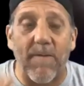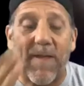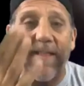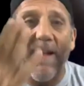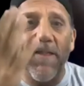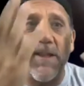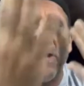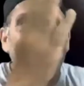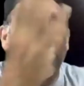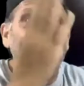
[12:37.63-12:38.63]
that the
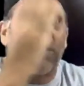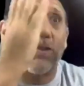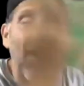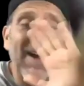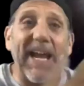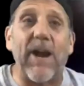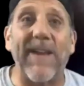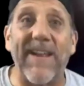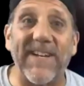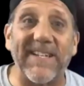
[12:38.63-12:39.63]
2 astronauts talking aren't
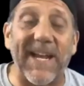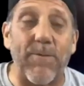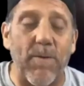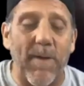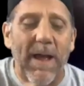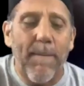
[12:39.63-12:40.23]
even in the same room,